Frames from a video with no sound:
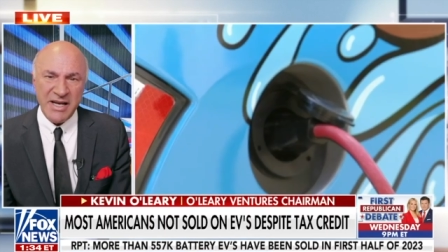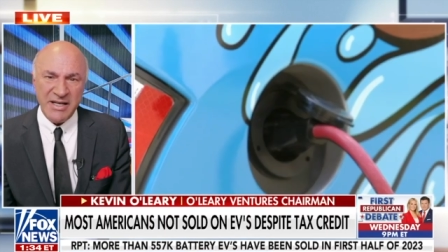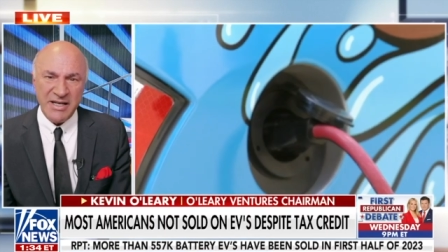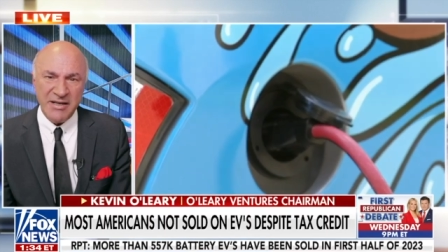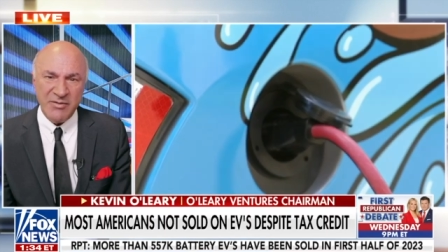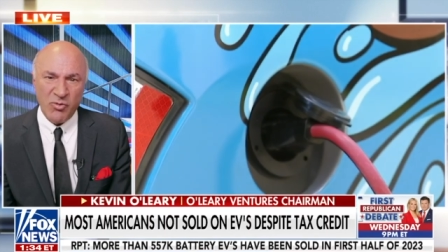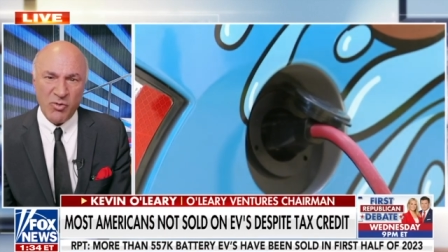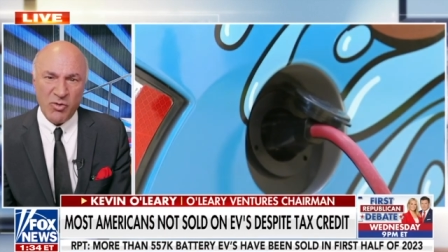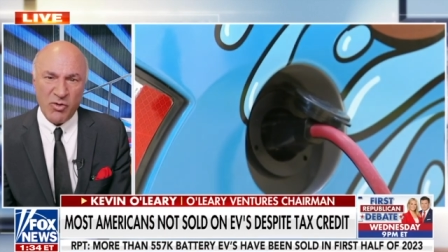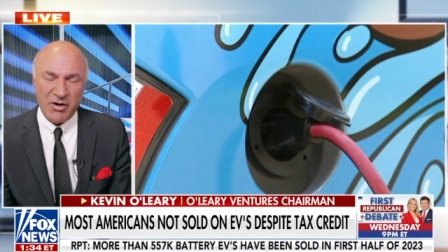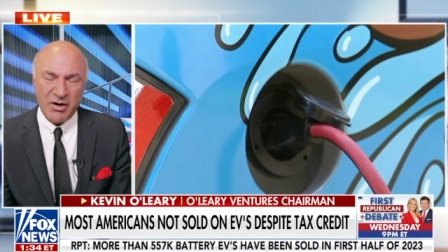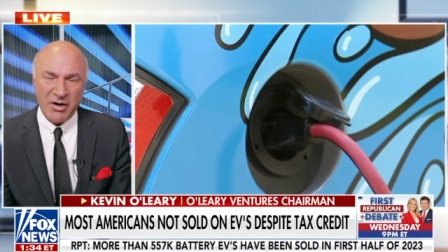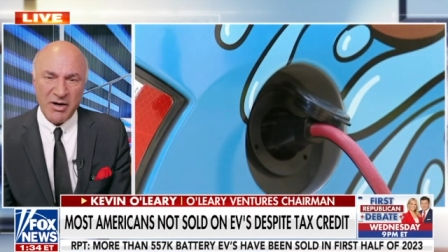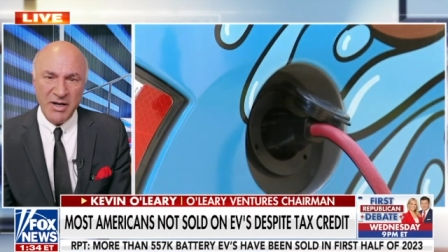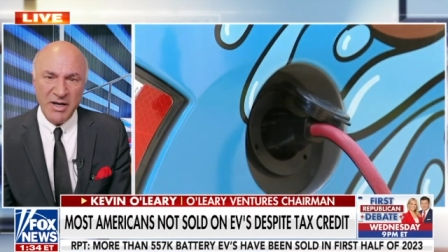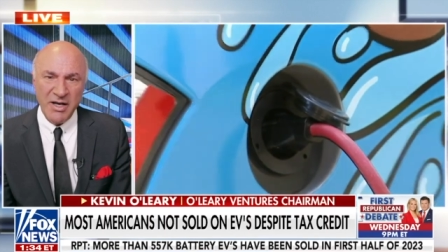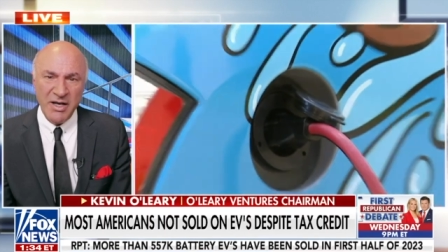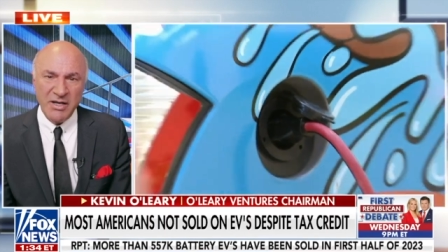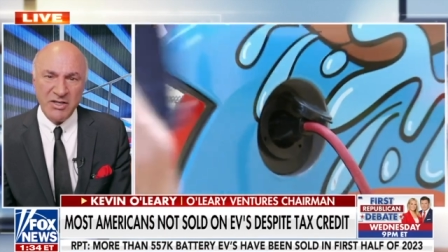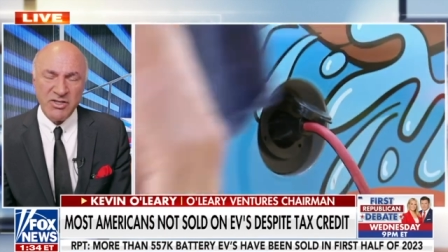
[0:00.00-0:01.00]
anymore.
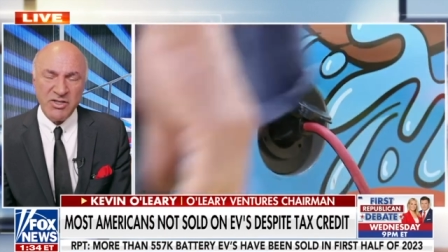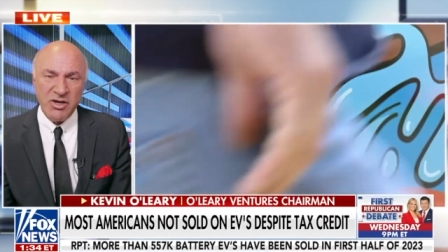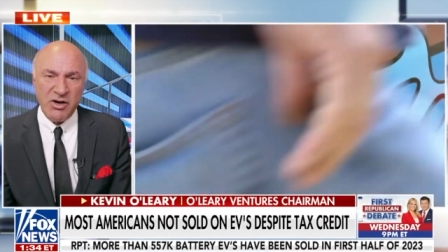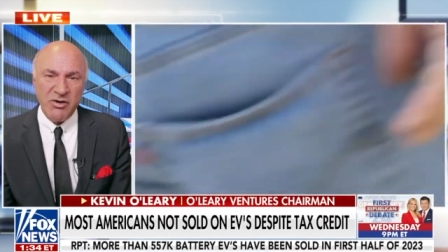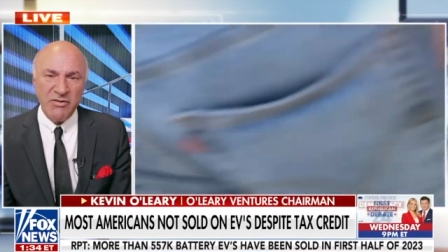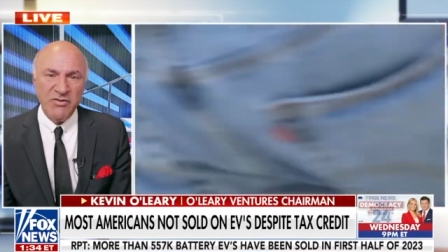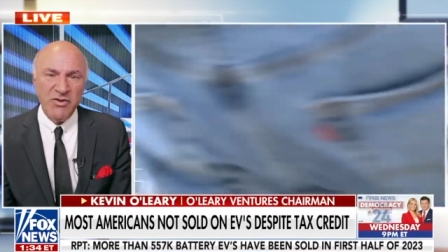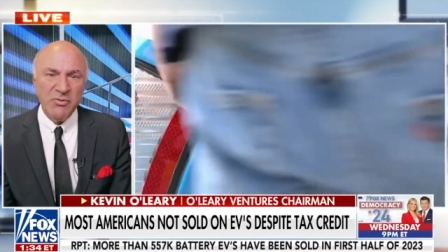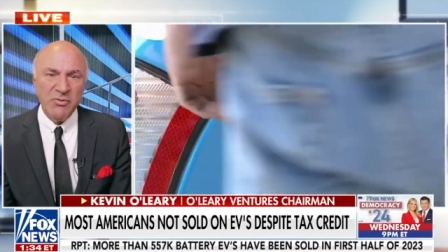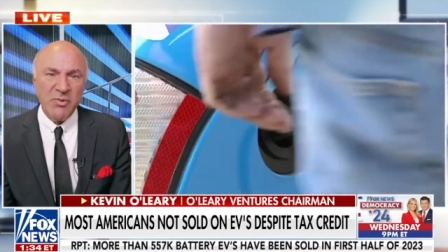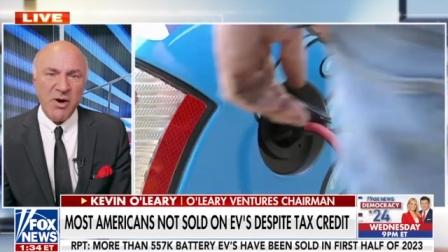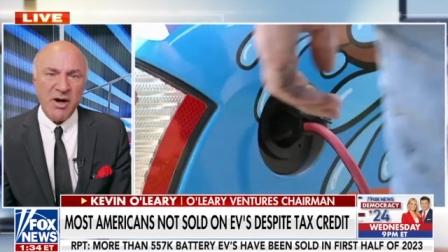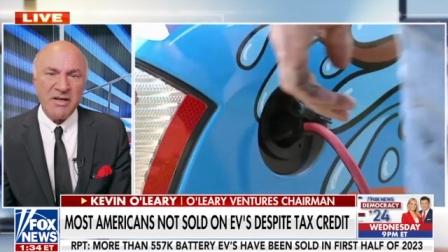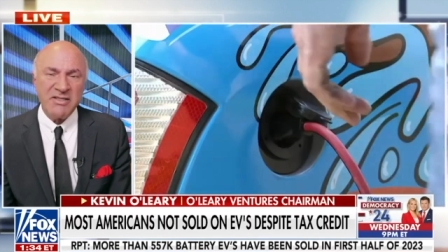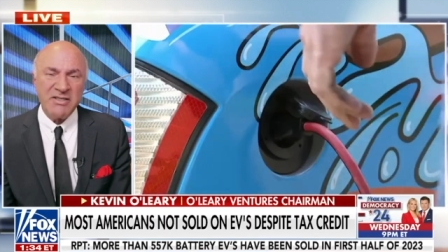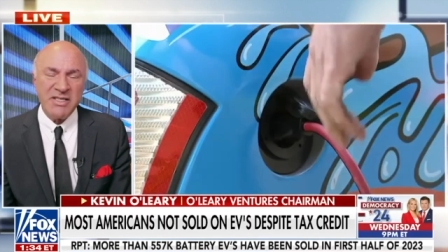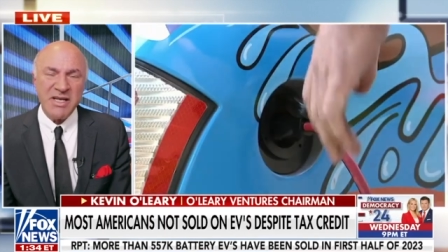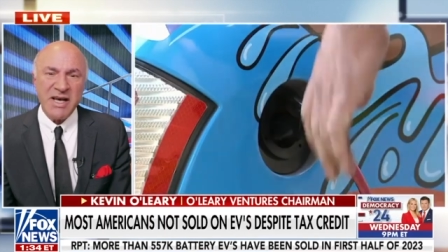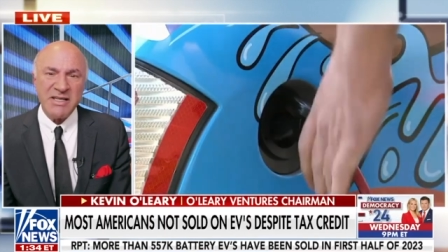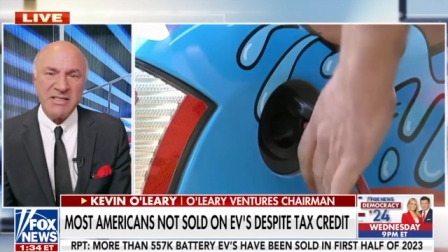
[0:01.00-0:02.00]
So if you bought a
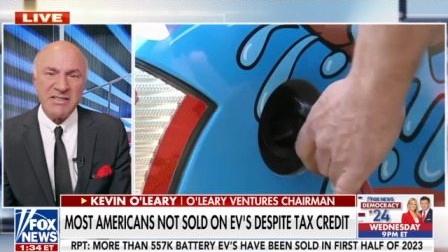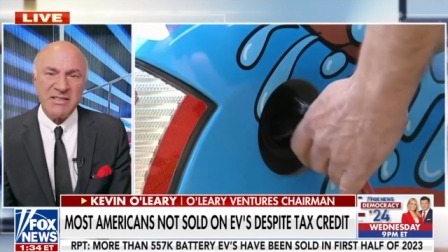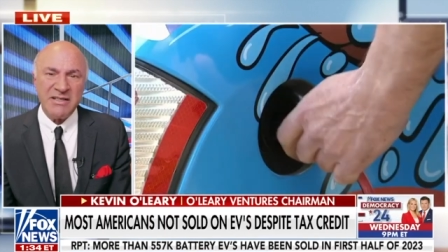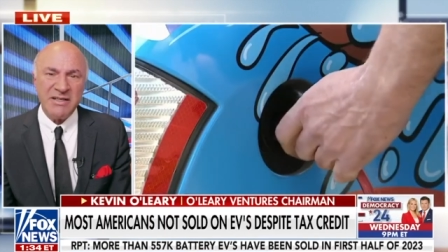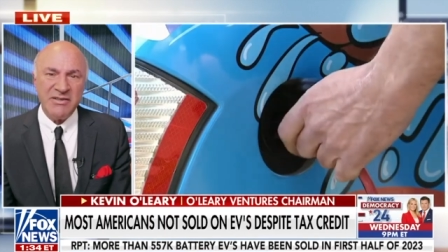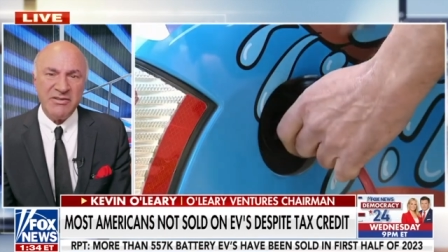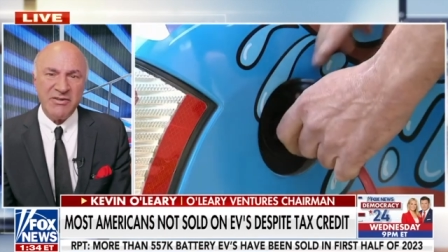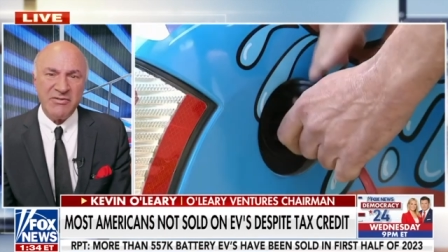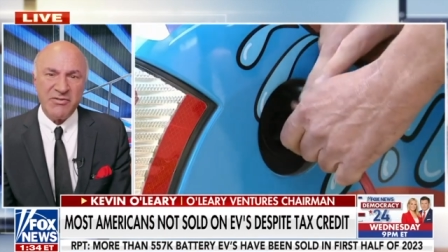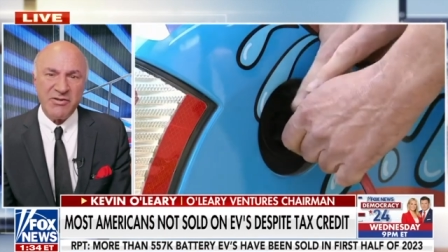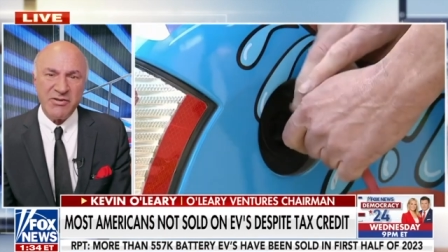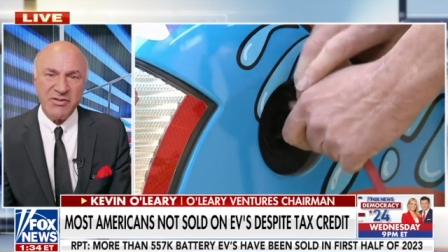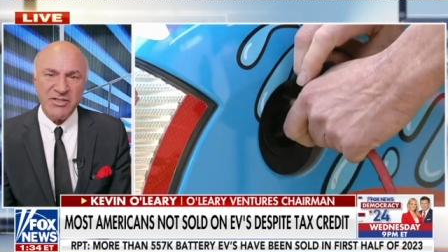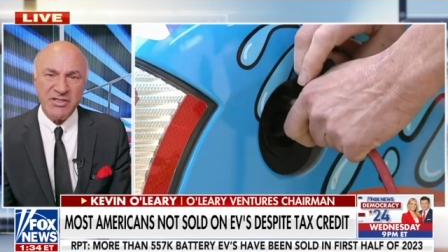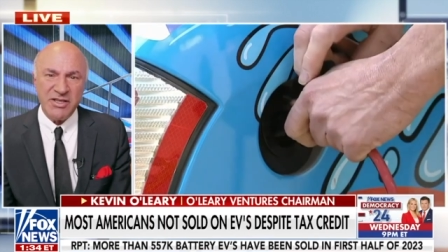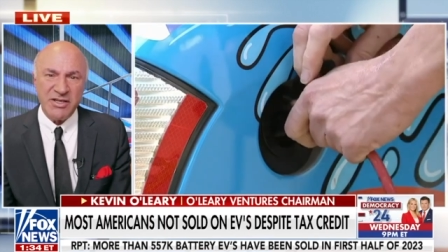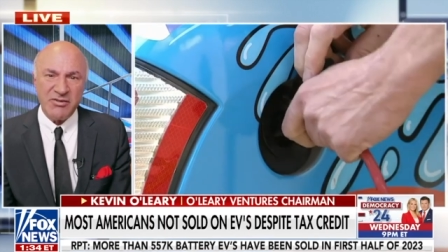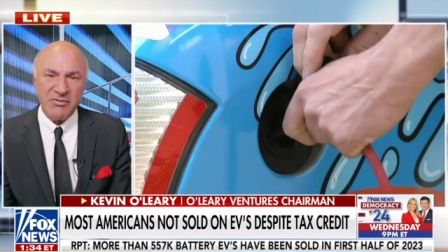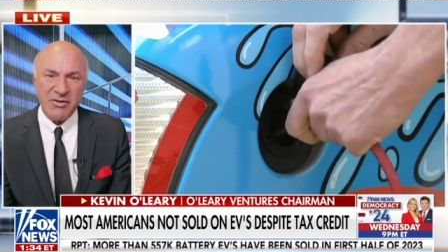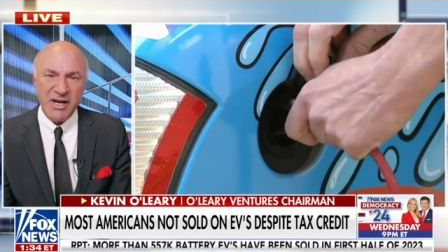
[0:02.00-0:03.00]
Tesla in the first
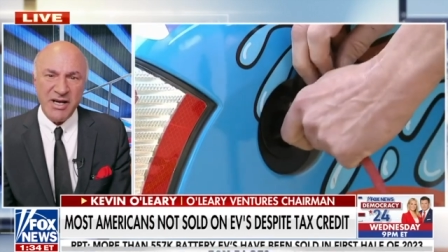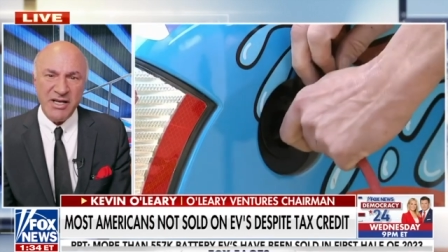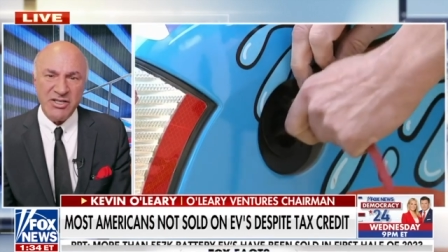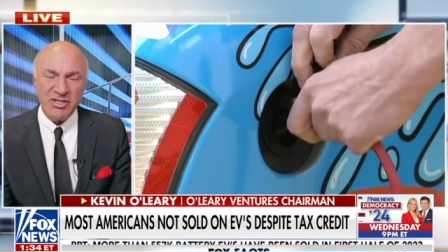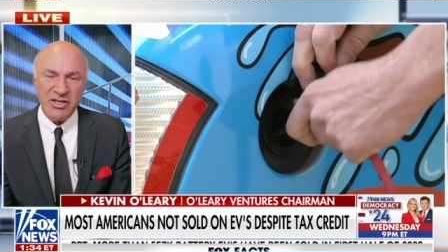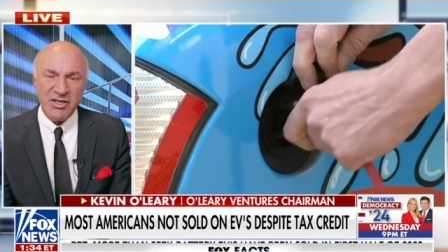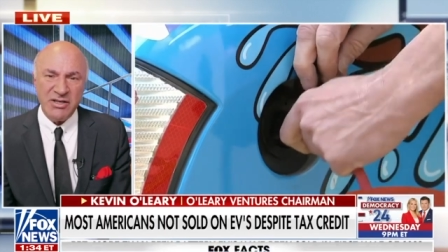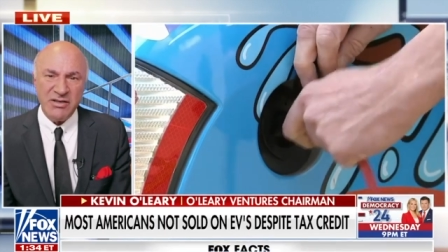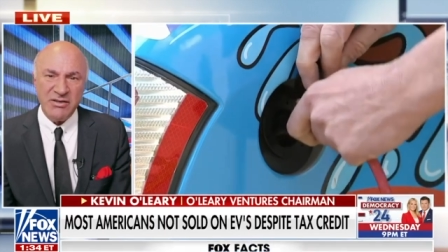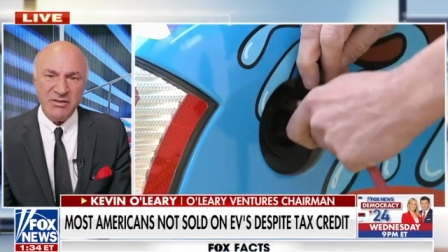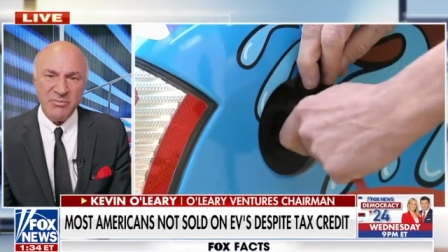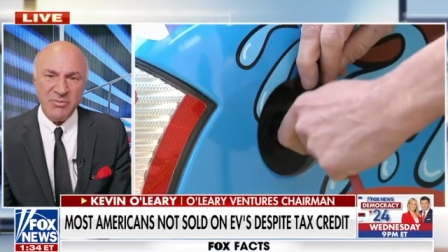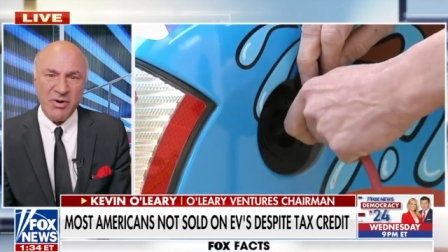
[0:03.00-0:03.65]
iteration,